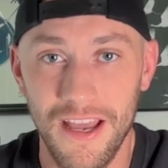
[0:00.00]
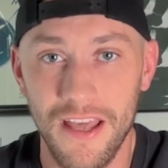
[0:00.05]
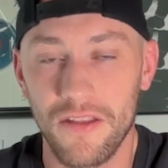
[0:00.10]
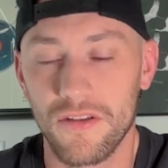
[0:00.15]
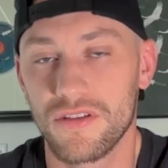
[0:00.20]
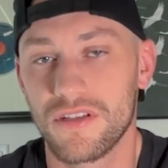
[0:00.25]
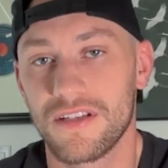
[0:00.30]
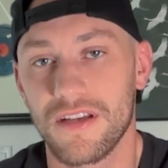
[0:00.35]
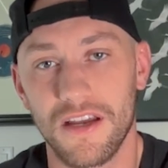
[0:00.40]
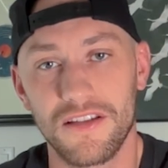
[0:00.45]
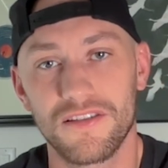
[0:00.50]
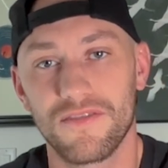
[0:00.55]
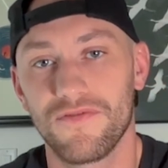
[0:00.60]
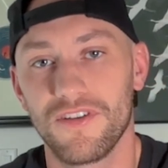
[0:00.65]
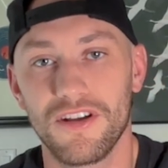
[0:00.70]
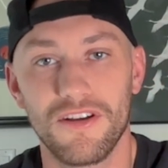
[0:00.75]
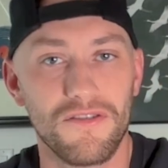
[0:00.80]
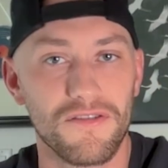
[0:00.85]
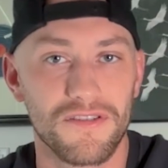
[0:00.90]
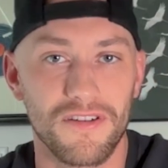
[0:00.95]
There's tons of
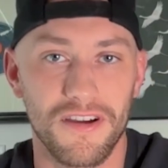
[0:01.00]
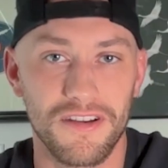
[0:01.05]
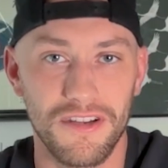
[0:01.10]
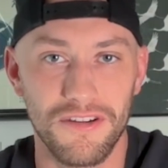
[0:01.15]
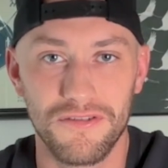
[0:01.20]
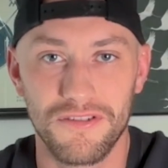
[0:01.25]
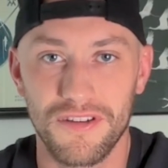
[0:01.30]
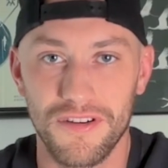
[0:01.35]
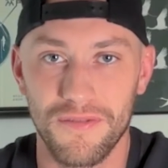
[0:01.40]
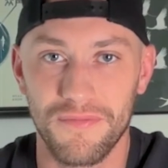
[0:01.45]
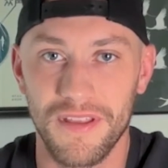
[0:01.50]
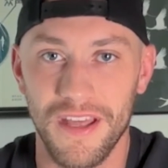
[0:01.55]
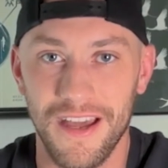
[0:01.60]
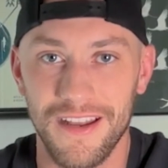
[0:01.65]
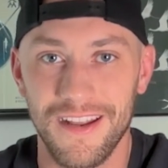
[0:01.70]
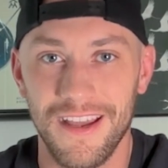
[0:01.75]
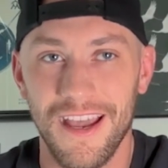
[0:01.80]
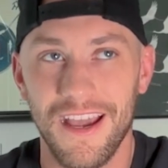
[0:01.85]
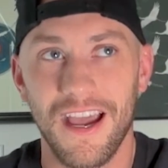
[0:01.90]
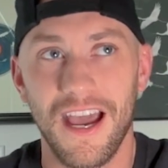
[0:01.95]
videos on YouTube
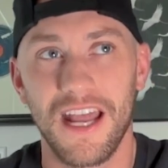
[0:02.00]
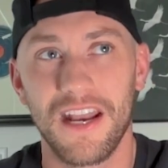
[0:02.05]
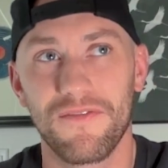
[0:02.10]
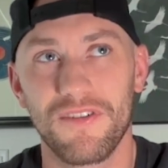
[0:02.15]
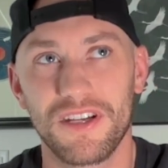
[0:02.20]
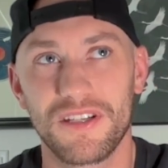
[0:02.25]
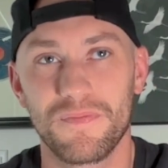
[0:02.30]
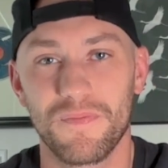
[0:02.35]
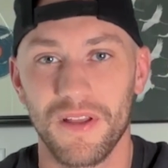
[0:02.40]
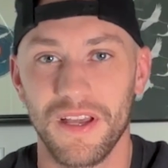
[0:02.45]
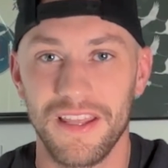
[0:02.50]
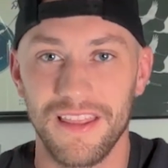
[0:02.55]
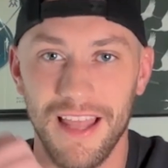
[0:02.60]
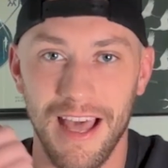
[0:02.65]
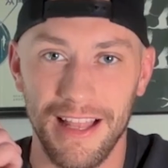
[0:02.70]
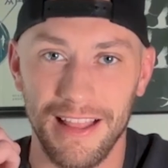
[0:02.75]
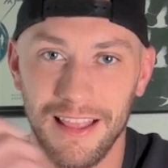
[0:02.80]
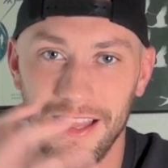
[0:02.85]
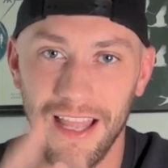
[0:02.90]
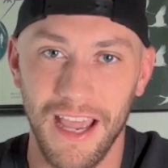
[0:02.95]
that kind of explain
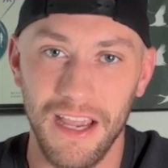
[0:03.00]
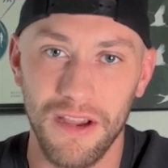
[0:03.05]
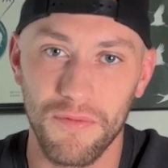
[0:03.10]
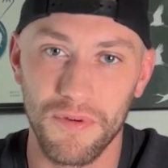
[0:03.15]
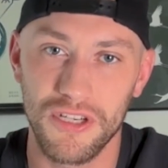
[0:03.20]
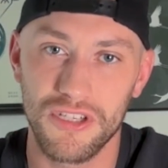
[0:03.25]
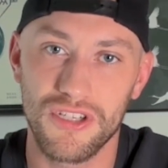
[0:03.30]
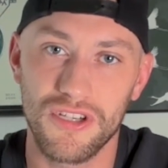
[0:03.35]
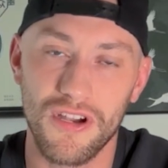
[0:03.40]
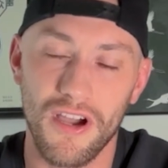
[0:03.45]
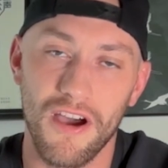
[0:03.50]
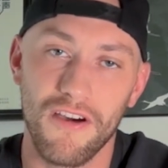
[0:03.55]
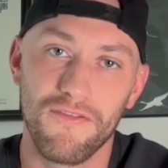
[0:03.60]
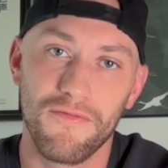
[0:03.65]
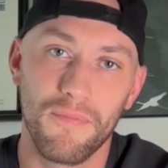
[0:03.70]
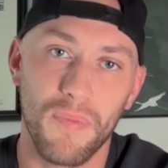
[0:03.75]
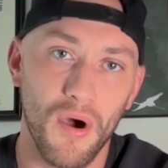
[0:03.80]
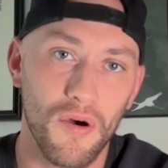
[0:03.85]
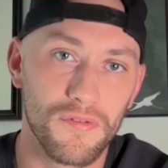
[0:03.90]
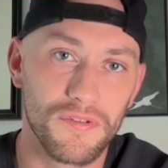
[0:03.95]
that language
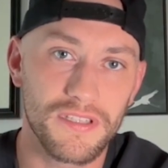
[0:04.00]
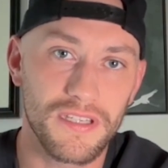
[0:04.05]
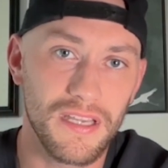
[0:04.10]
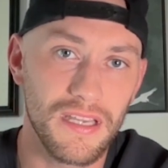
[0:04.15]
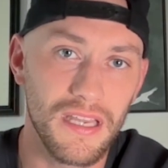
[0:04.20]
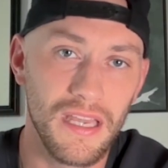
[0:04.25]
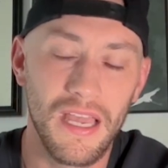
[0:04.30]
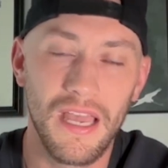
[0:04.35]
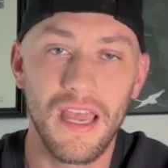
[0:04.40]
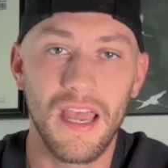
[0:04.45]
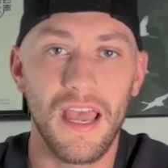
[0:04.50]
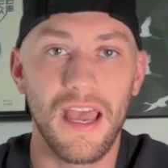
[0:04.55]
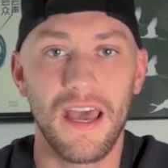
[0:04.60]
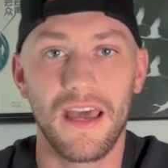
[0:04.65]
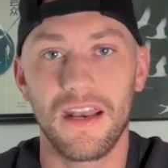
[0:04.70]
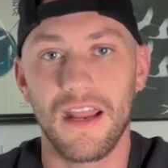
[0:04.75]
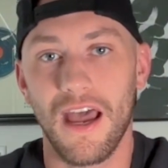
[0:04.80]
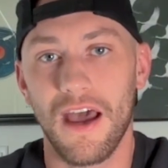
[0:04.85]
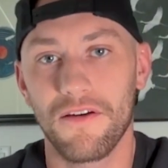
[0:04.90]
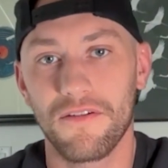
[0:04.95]
of posing
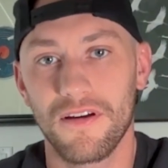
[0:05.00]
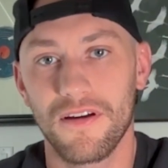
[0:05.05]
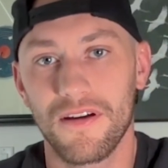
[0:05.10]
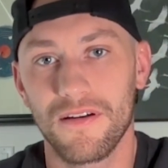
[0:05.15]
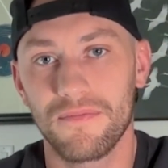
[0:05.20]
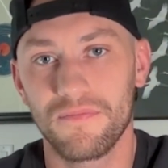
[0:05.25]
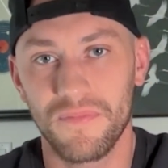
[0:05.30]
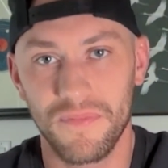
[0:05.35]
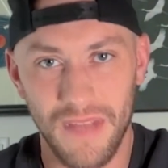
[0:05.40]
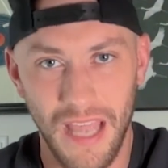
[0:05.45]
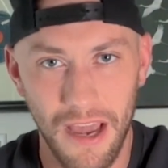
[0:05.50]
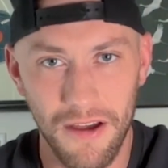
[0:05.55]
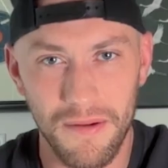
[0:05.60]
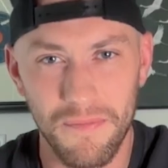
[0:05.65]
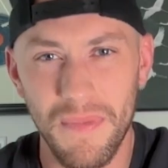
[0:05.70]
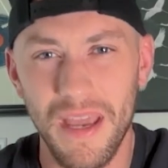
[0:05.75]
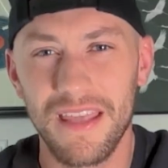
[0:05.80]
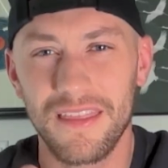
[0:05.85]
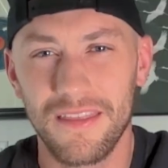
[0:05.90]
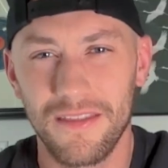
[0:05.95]
and how to
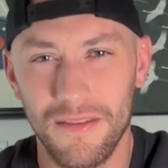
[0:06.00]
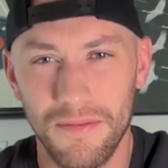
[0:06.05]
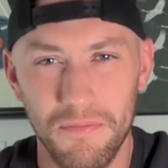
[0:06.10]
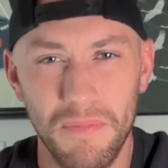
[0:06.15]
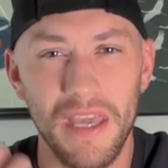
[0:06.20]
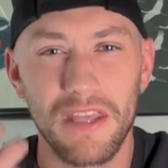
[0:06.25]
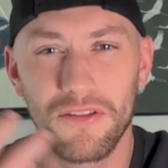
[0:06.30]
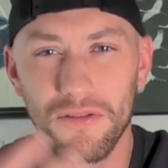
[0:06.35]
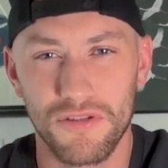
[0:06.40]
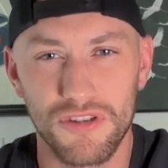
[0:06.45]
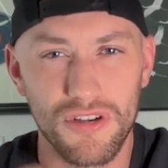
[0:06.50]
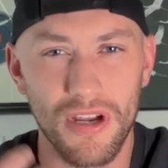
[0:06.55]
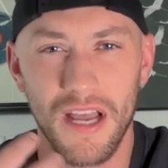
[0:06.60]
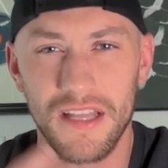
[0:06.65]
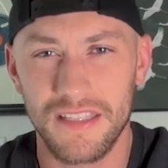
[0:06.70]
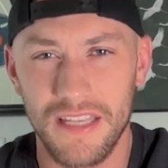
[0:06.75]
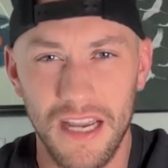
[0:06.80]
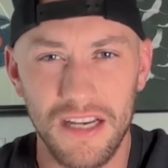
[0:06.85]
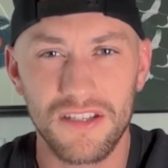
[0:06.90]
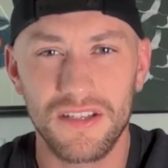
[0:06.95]
make those
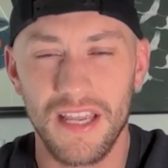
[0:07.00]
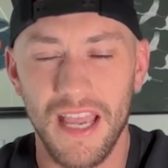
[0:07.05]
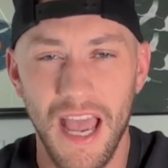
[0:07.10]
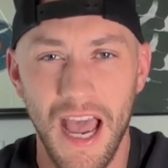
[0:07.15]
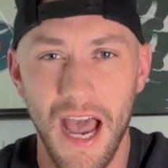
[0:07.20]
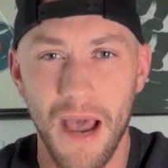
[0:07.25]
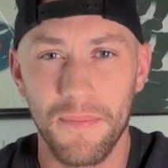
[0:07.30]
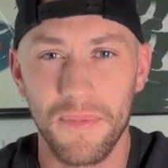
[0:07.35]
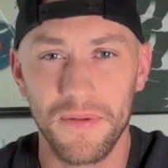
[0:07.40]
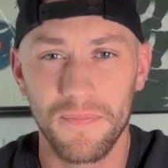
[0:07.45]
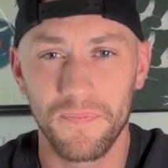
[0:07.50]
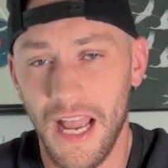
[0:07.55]
shots actually happen.